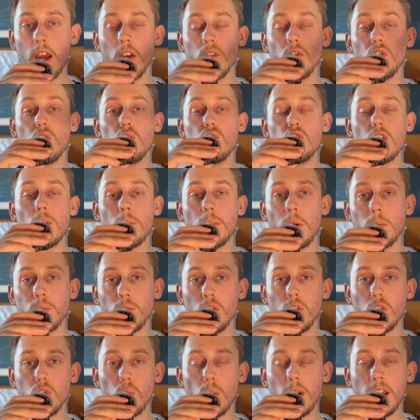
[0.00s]
So you jump up
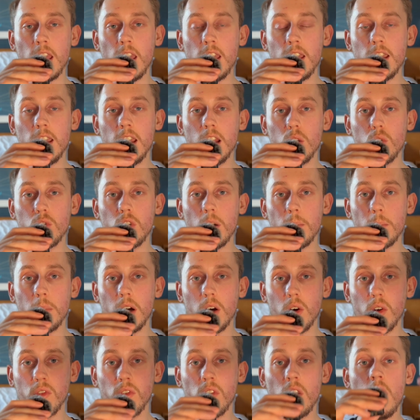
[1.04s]
to the 28 kilo
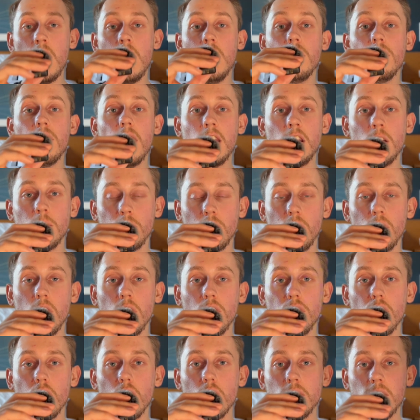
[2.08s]
dumbbells, then up to the
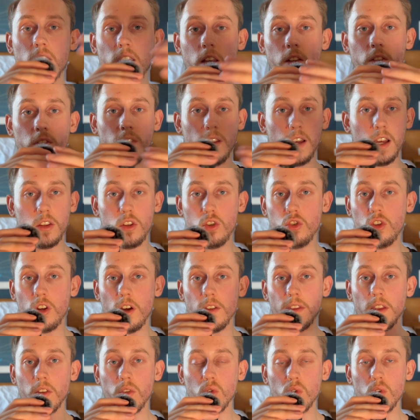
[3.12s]
30s, and you're
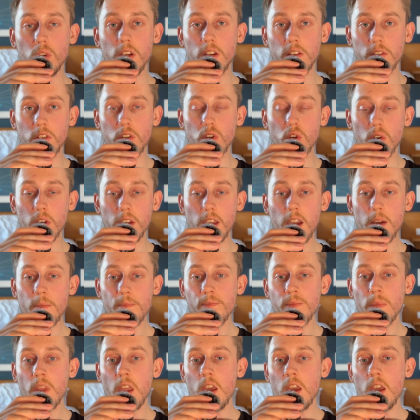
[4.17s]
done. That's all you need to do, okay?